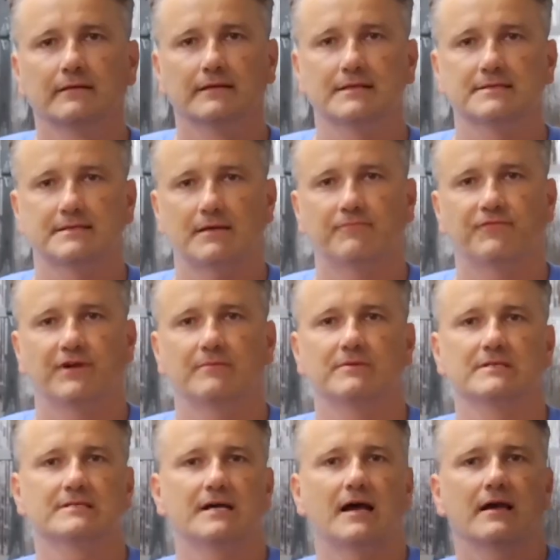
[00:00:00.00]
This subframe
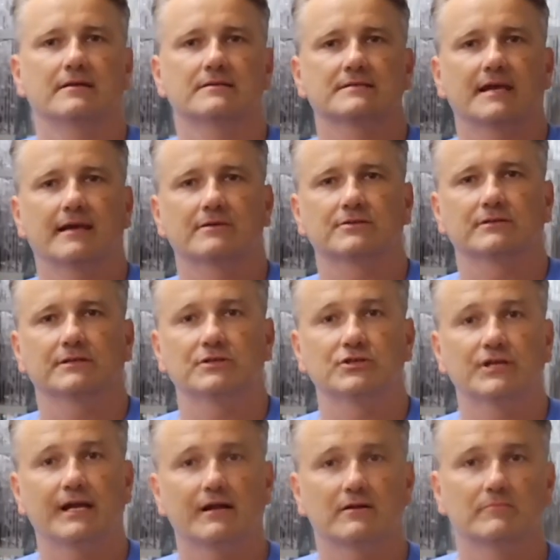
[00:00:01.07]
design is actually
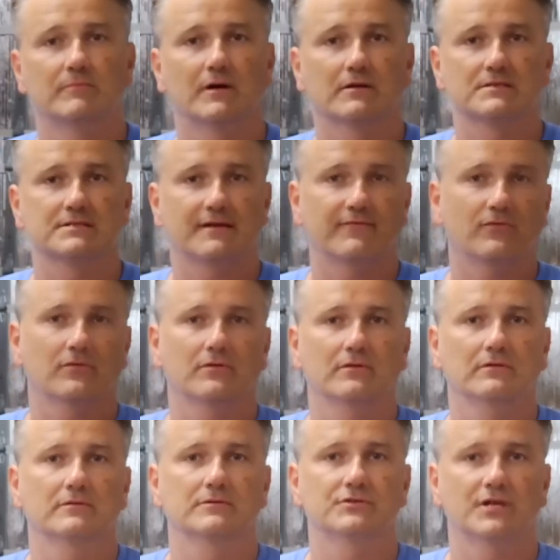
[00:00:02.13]
shared among
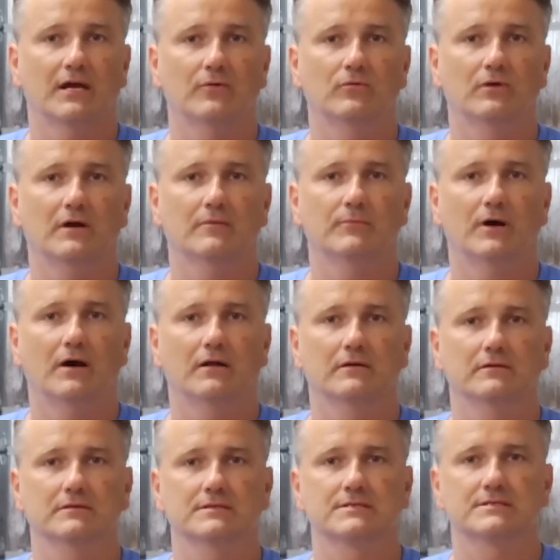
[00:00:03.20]
several Jaguar
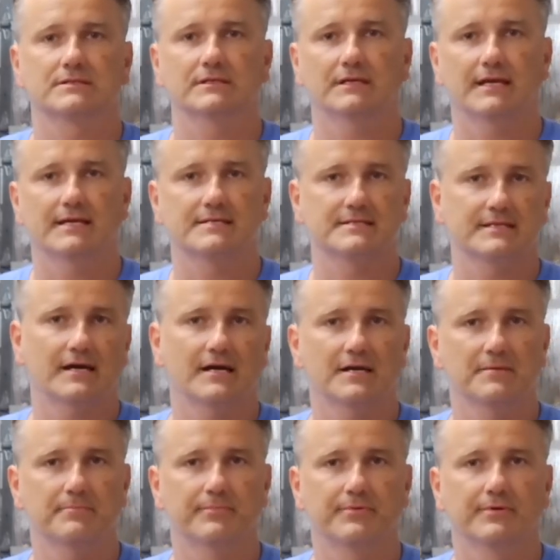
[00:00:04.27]
models, the
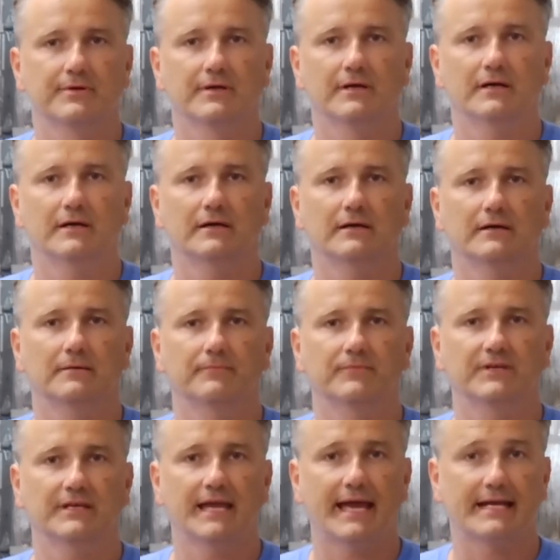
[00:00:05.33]
S-Type,
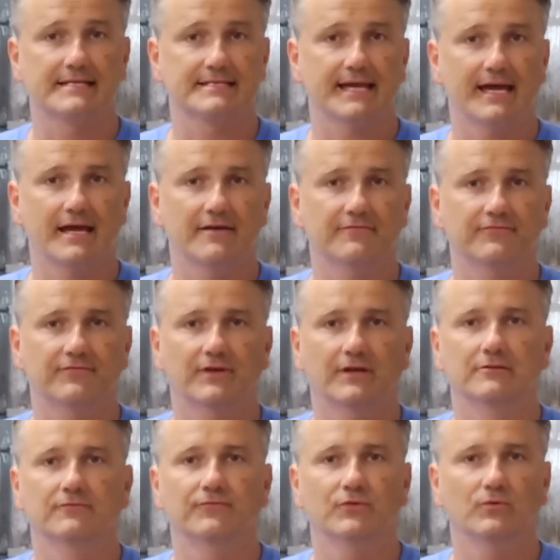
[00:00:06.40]
the XF,
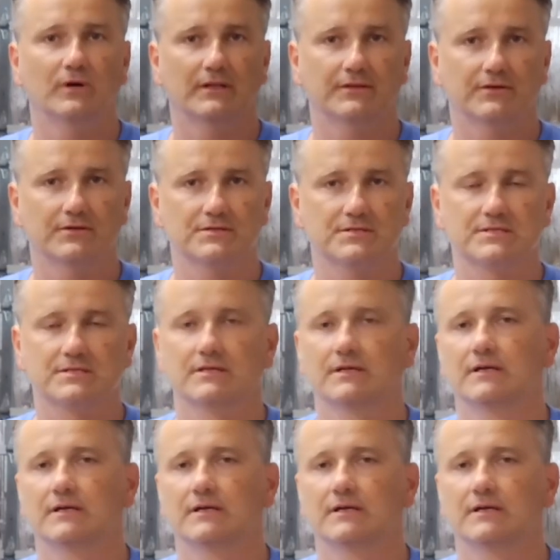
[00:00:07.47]
and a few others.